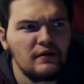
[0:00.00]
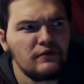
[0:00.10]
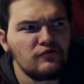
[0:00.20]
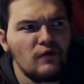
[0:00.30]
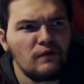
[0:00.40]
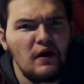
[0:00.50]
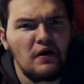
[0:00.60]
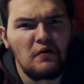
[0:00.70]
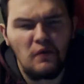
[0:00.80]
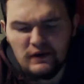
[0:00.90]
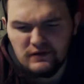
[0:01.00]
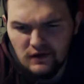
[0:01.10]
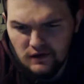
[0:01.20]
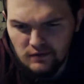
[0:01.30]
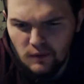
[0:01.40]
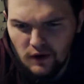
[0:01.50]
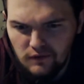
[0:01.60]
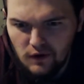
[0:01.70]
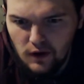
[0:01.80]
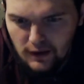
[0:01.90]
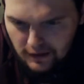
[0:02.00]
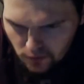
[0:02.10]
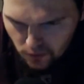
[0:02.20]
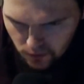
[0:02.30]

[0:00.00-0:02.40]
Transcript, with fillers: intro now, I see this microphone, I get to